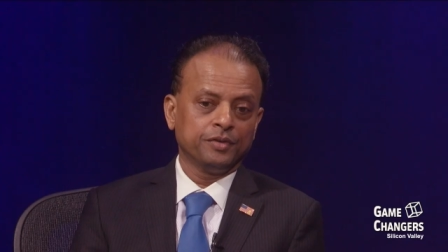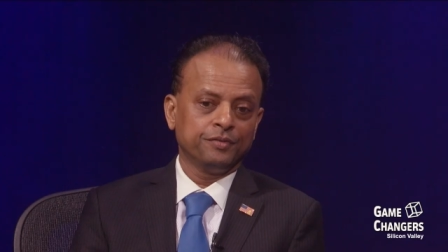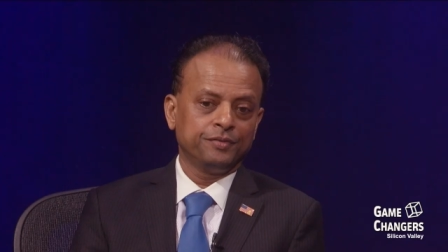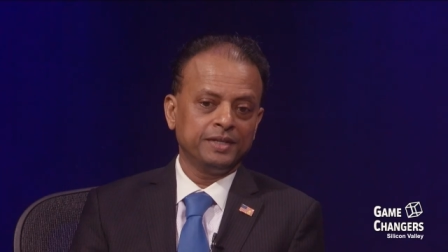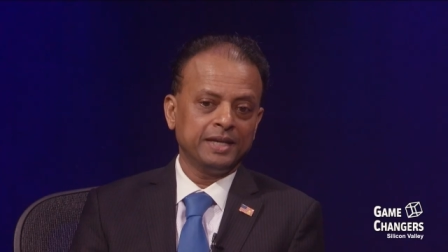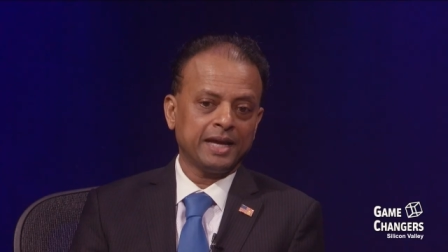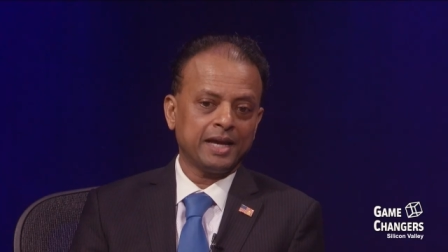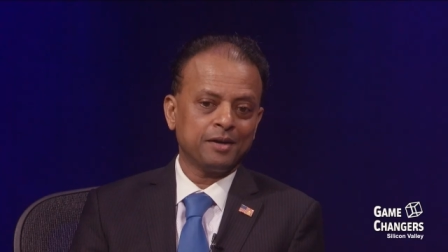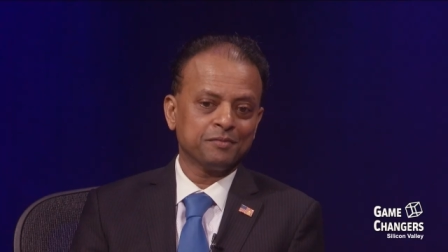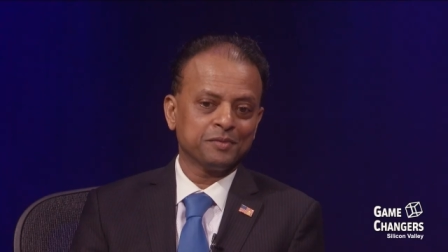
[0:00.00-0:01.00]
we
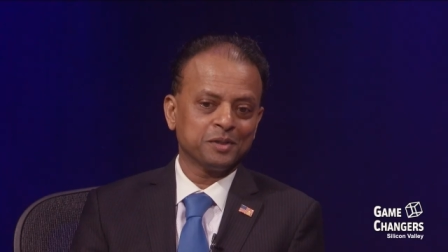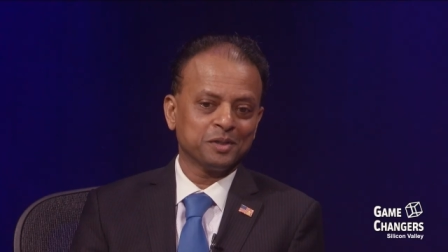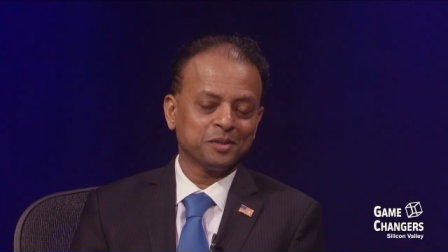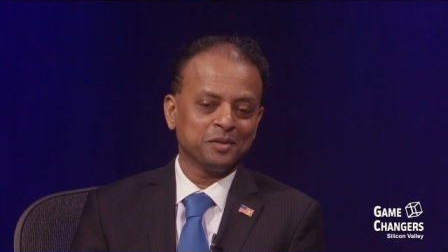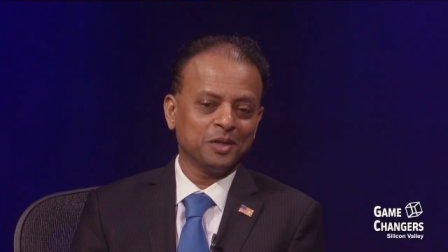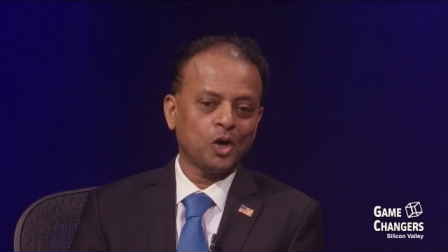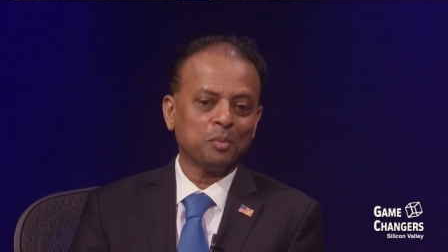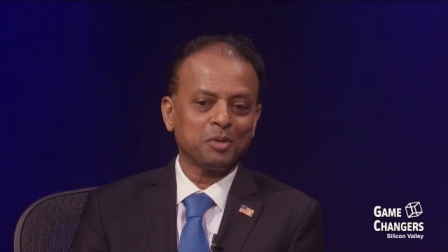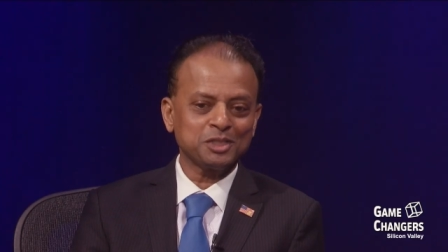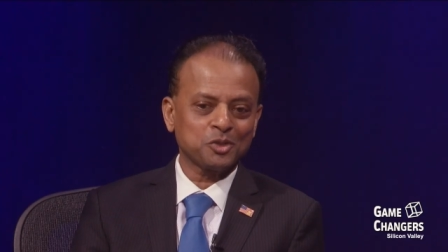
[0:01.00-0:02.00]
have, uh,
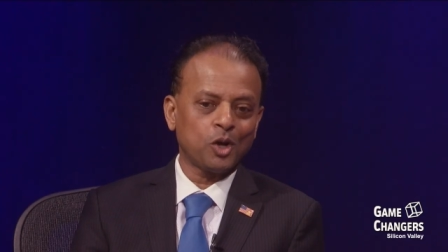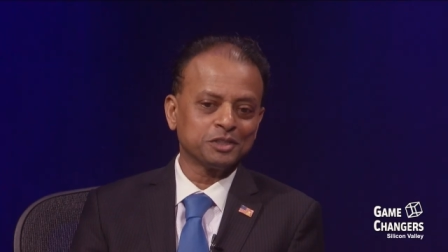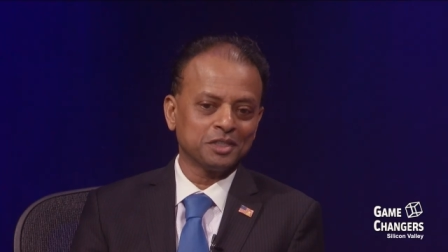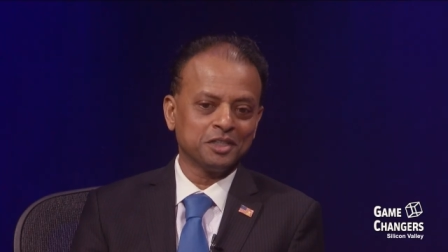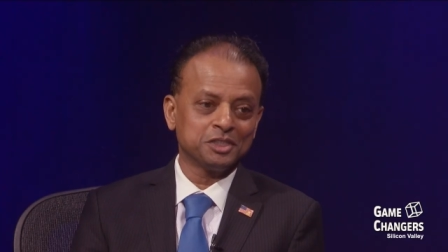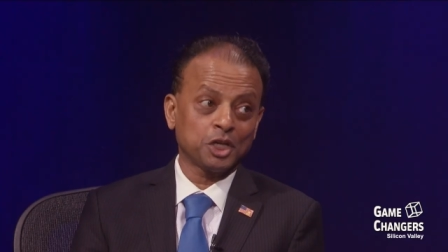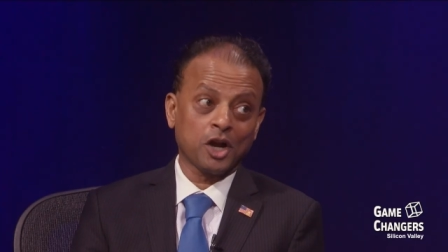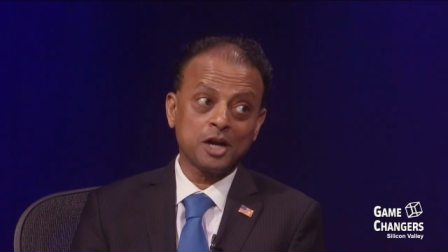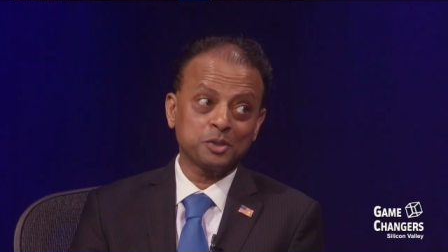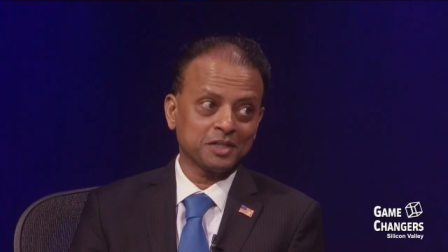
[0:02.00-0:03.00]
Elon Musk calls it the
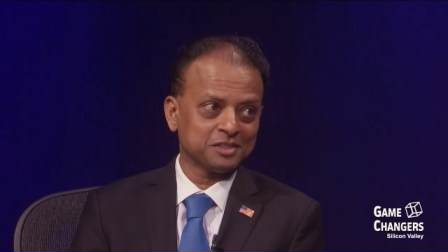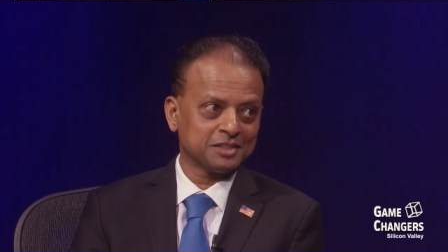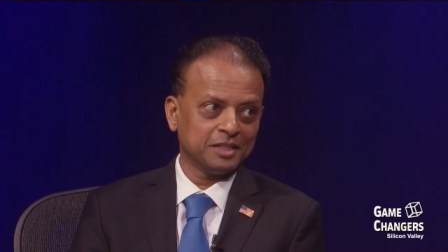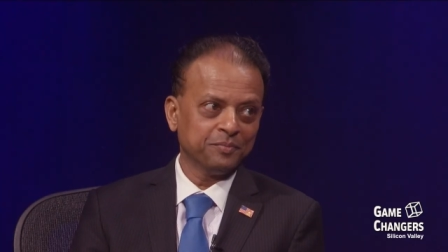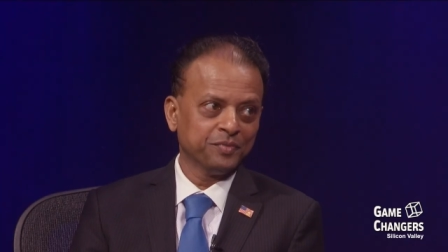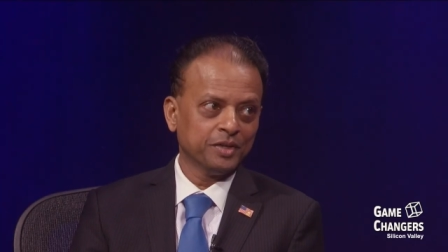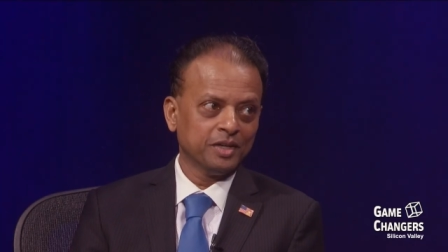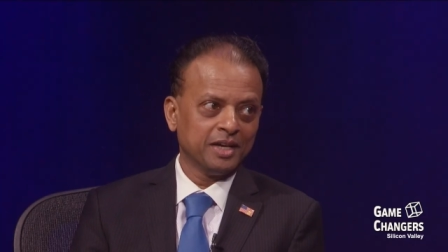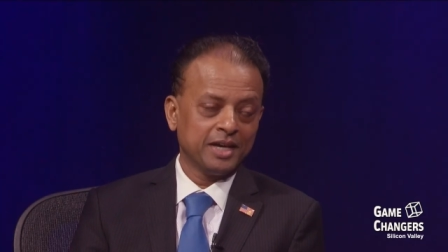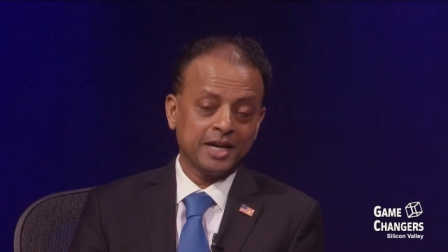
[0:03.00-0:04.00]
gerontocracy,
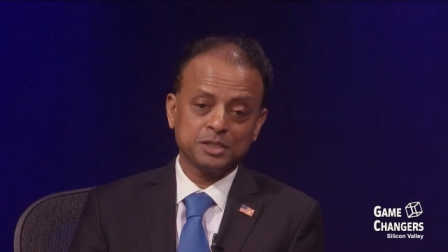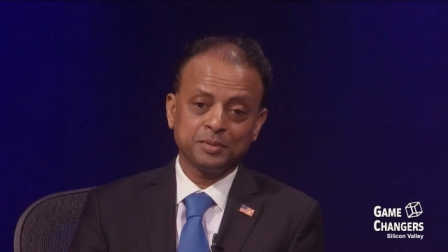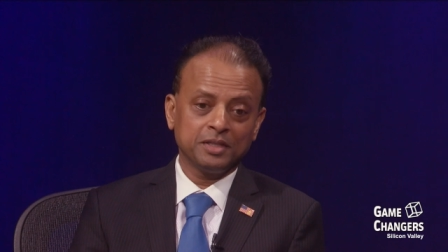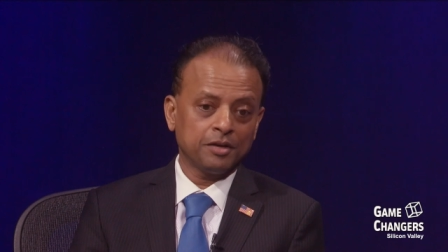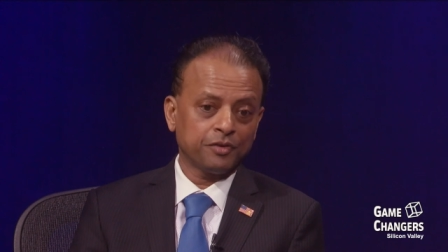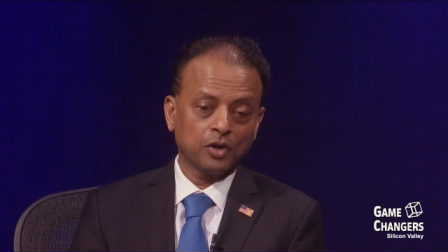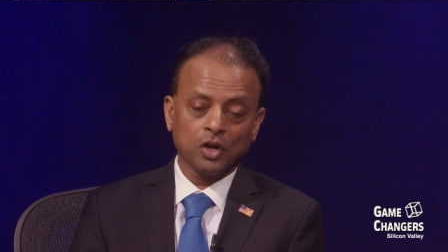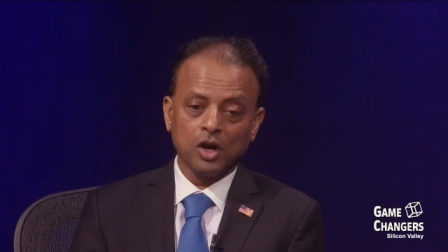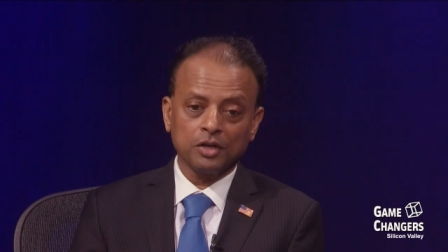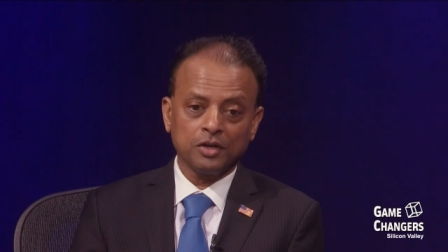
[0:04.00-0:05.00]
yeah. has been there for a
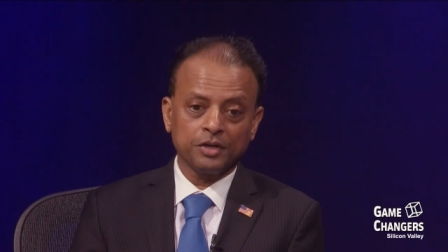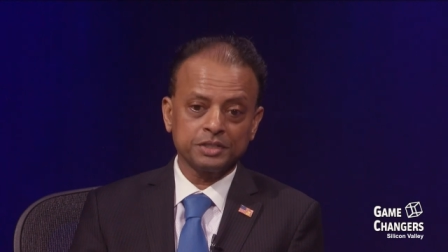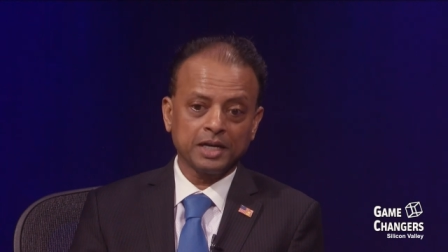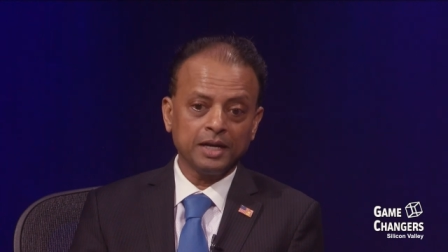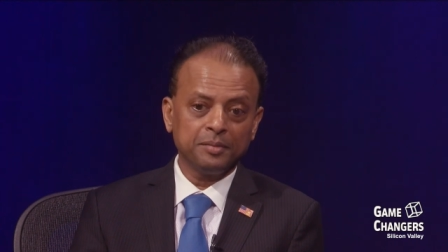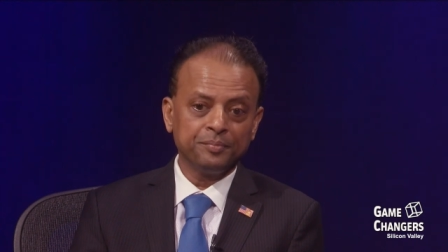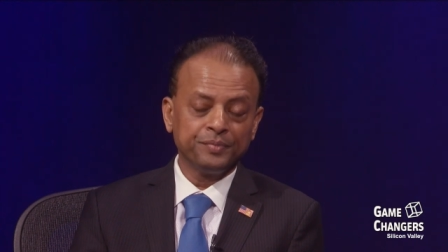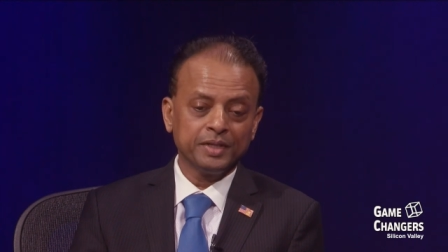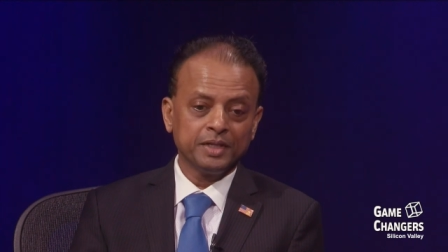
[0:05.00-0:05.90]
long, long time.